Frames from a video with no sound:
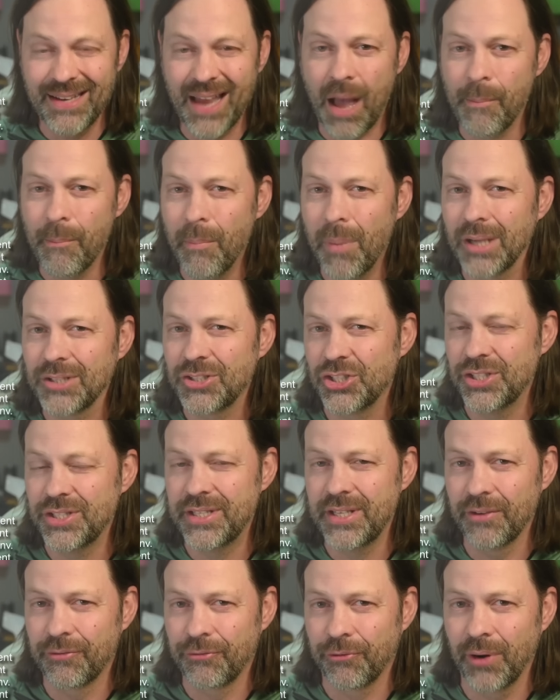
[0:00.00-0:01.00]
not much
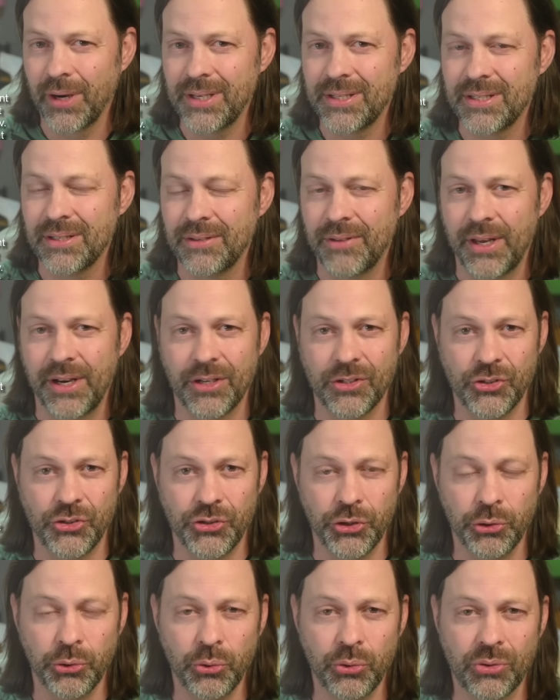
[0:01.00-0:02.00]
different than a
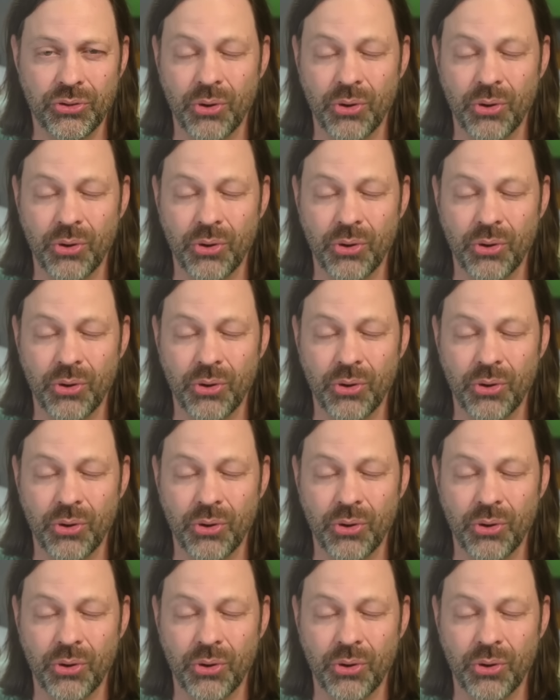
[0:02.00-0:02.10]
zoo.